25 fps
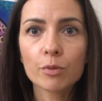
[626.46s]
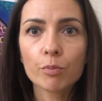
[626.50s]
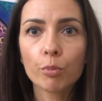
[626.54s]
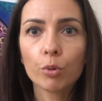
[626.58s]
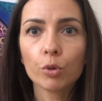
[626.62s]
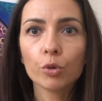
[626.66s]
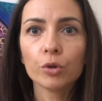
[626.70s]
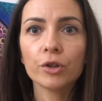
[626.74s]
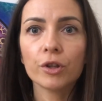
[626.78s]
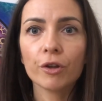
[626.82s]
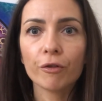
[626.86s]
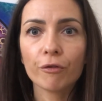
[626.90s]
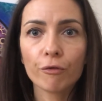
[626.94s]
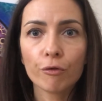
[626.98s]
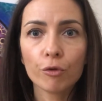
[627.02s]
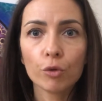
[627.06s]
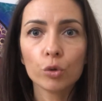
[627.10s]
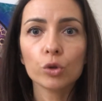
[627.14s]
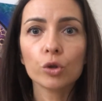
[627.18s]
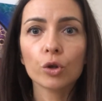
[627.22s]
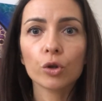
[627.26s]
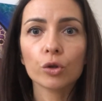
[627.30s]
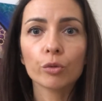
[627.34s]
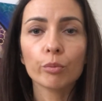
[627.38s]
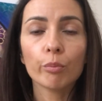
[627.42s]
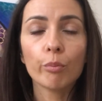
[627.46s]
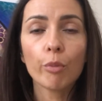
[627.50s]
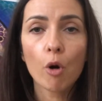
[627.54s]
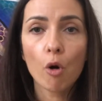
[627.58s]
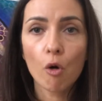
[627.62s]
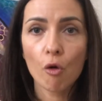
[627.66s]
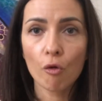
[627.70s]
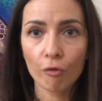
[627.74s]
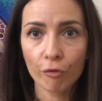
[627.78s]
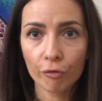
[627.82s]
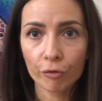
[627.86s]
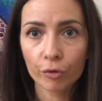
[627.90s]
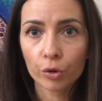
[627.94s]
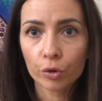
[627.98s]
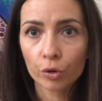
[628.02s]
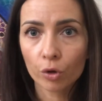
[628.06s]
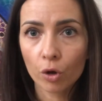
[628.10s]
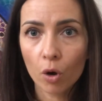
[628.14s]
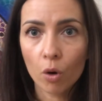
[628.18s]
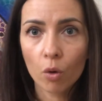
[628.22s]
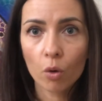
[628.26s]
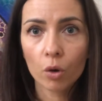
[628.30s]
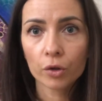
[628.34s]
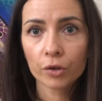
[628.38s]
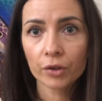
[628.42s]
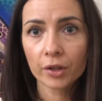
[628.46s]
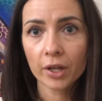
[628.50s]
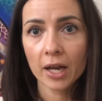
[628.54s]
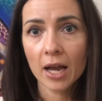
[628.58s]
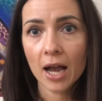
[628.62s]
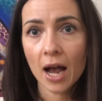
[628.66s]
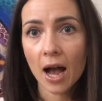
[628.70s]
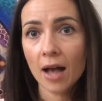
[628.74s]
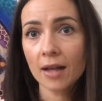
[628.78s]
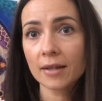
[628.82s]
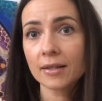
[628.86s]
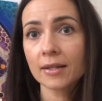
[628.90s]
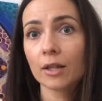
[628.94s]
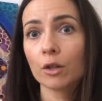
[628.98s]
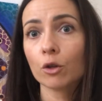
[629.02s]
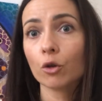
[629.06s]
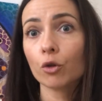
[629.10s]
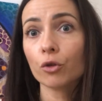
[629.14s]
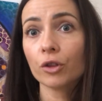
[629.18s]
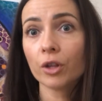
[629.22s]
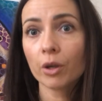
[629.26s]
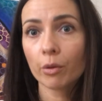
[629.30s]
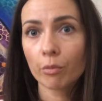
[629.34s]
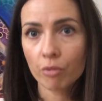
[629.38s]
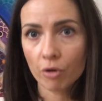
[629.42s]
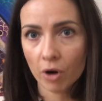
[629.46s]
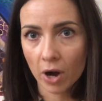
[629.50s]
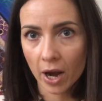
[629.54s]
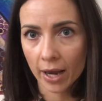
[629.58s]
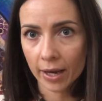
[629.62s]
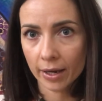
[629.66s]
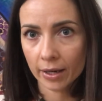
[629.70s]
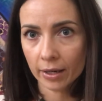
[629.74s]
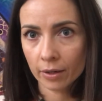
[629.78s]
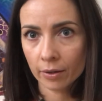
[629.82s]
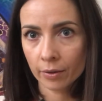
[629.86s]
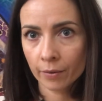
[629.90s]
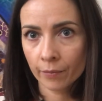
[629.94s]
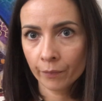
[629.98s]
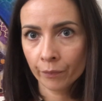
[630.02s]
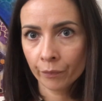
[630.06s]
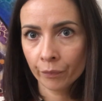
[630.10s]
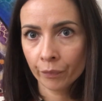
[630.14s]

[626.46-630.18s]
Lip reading: put the foot on both, you know, on the gas and on the brake,